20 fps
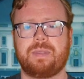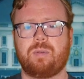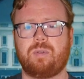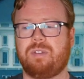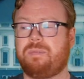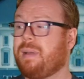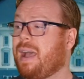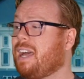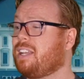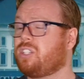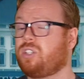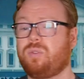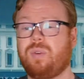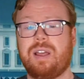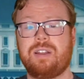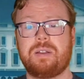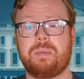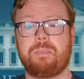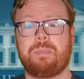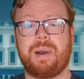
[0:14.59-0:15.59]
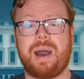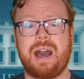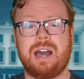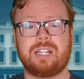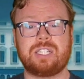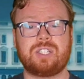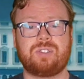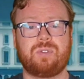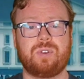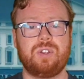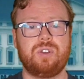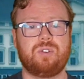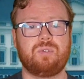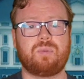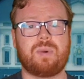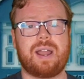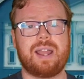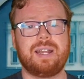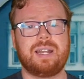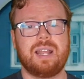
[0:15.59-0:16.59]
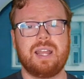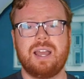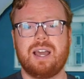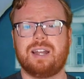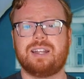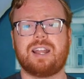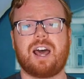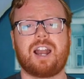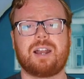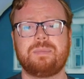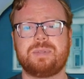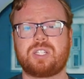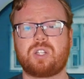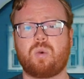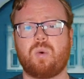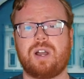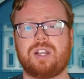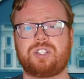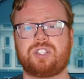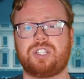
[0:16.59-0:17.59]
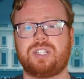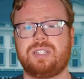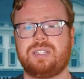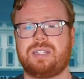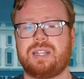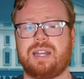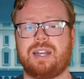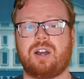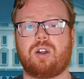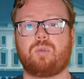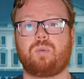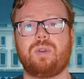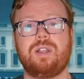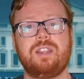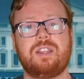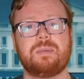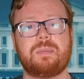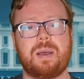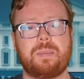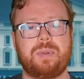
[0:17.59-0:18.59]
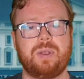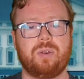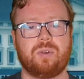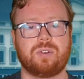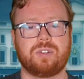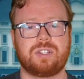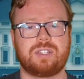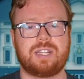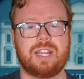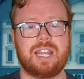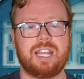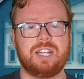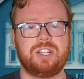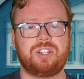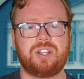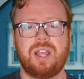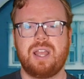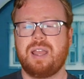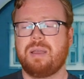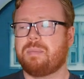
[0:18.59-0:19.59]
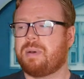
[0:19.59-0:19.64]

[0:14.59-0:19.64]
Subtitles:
We've passed around a box for you to write anonymous questions, and I'll read them up here on stage.